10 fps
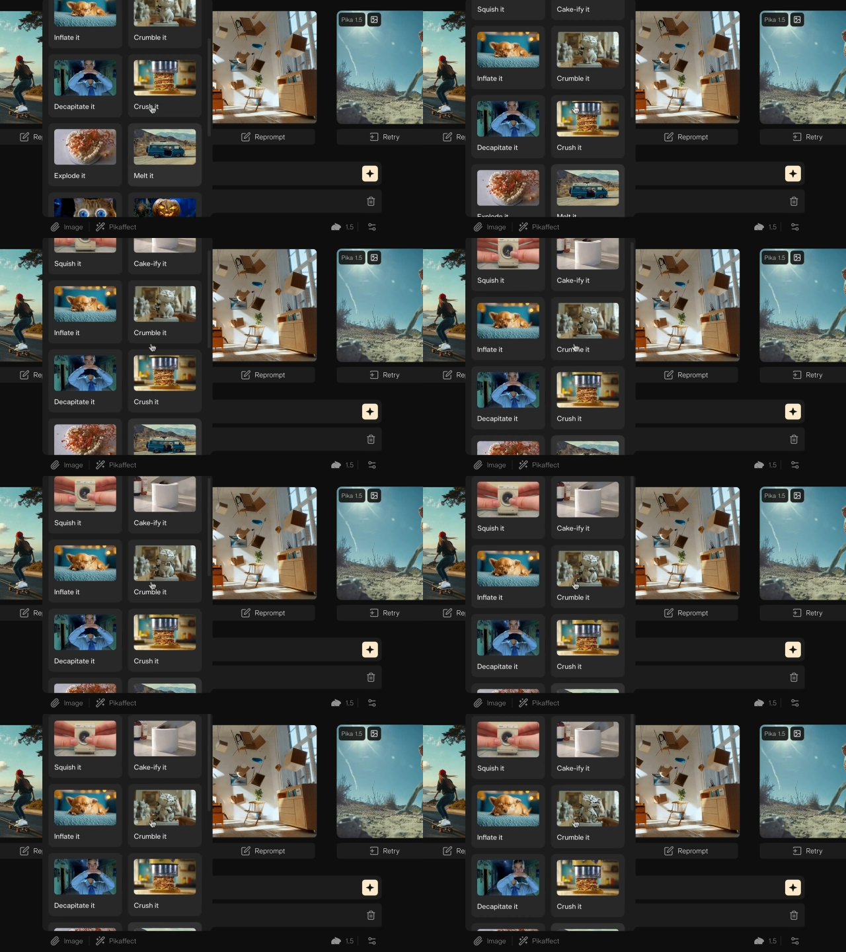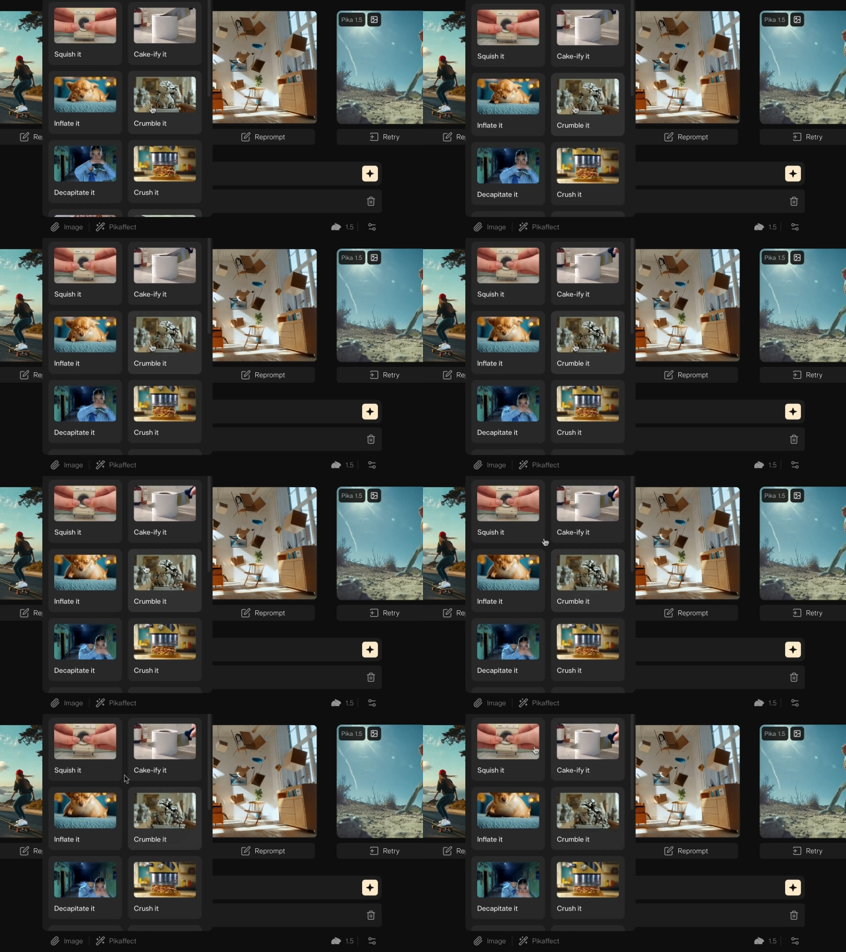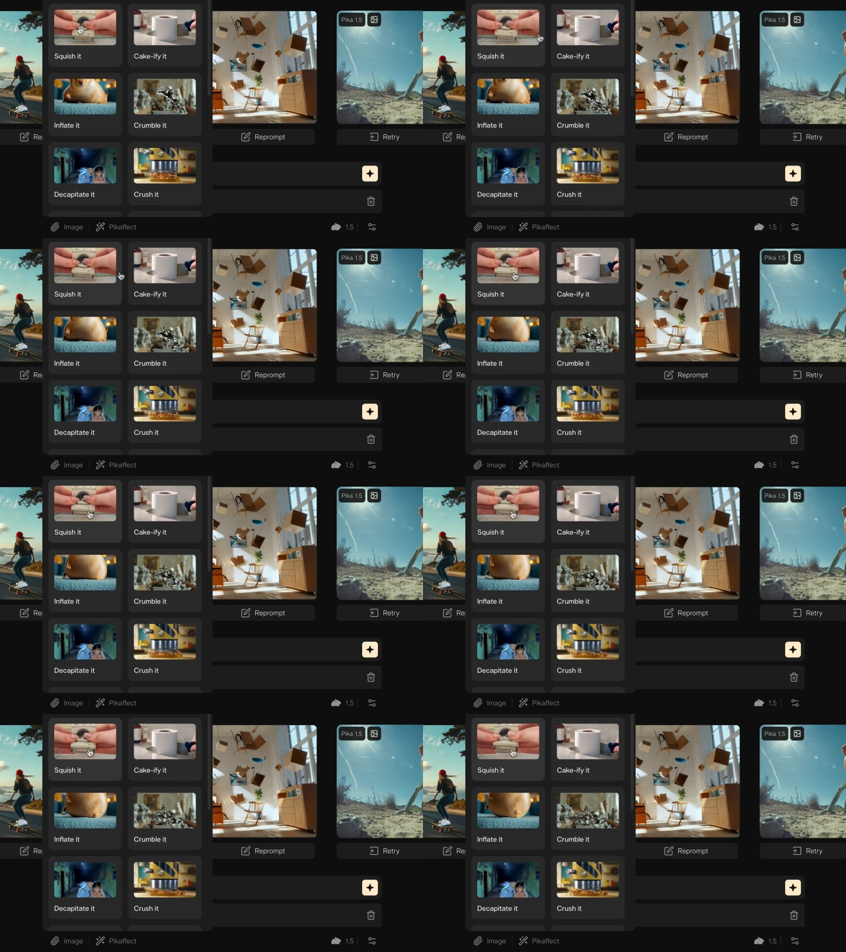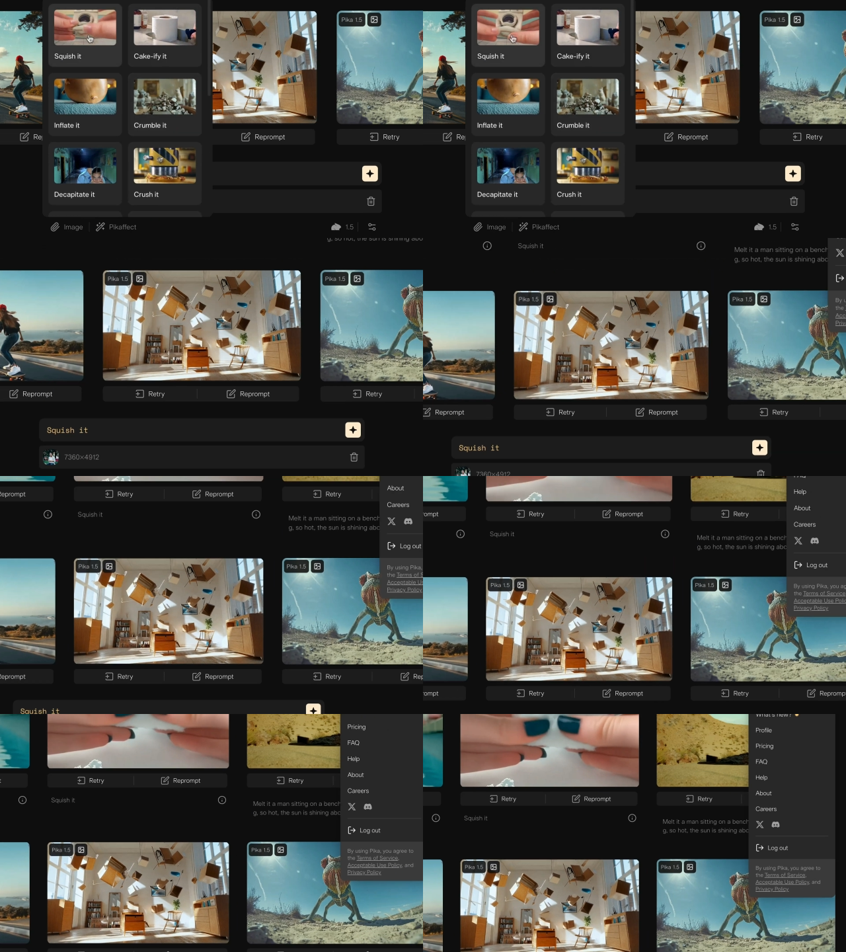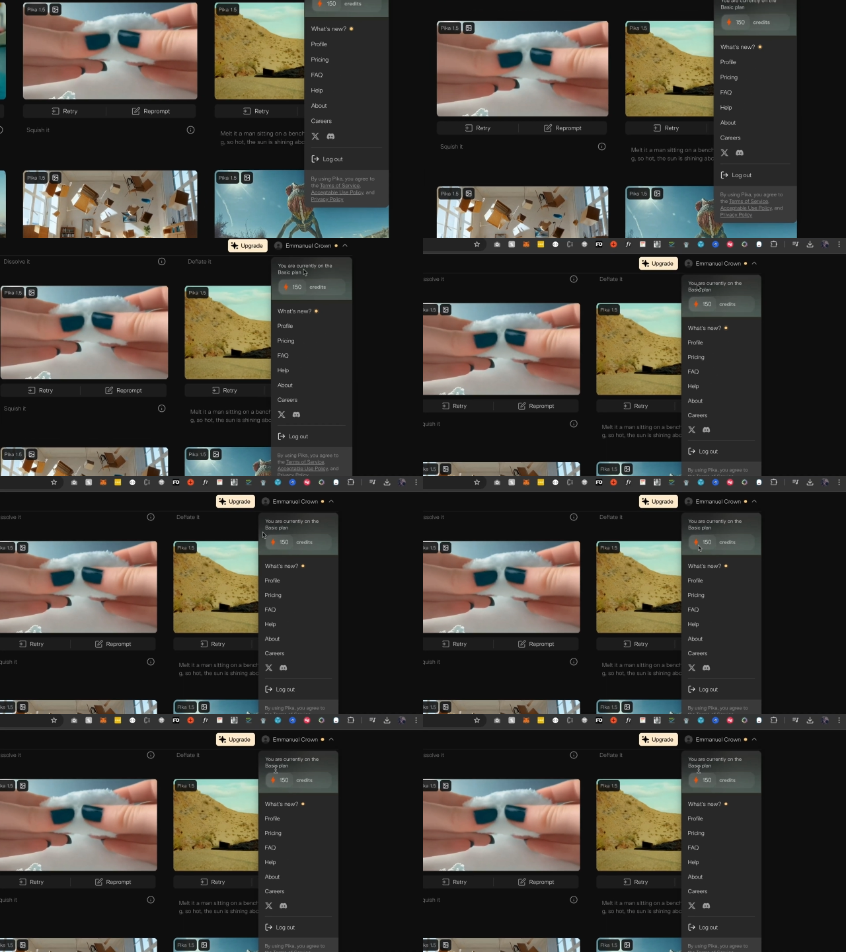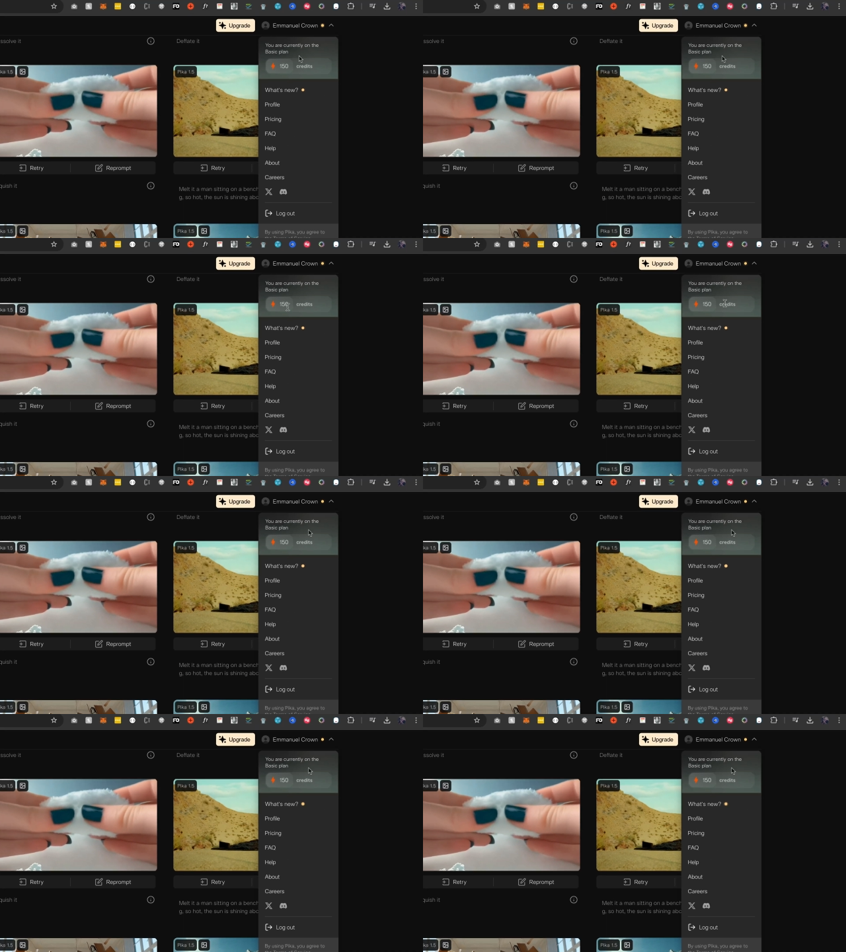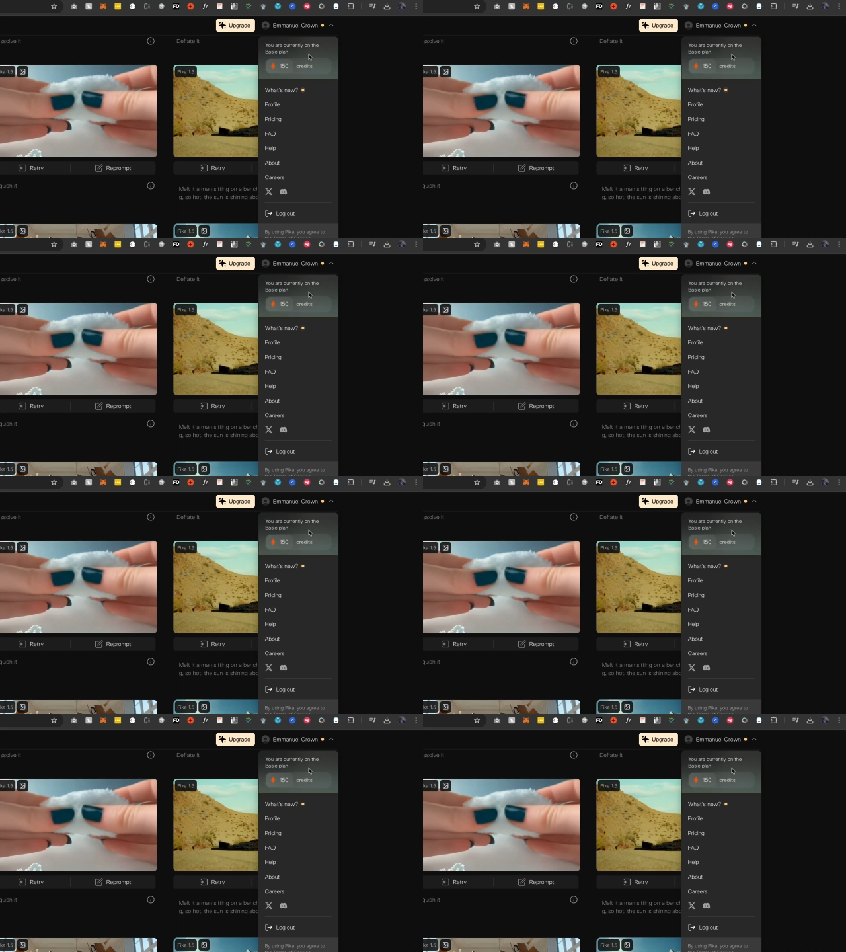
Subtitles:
[unreadable: no face in view]